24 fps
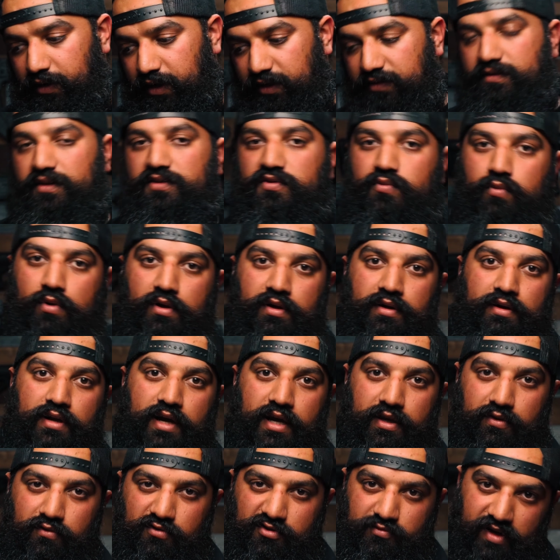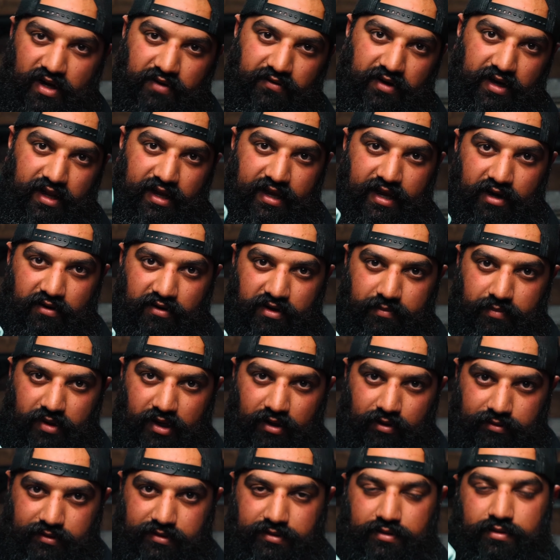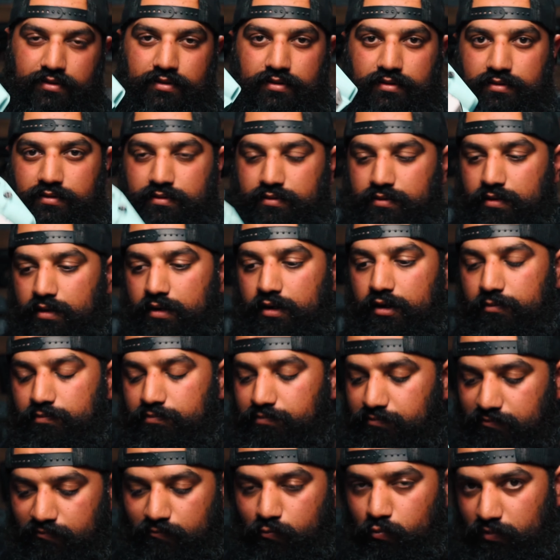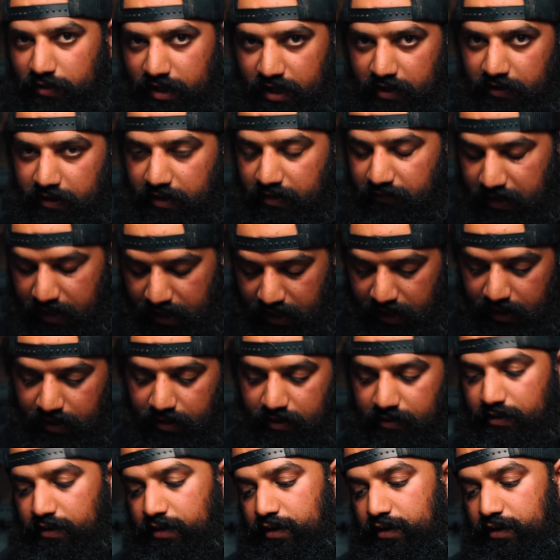this one I use in my everyday carry belt, carry it every day.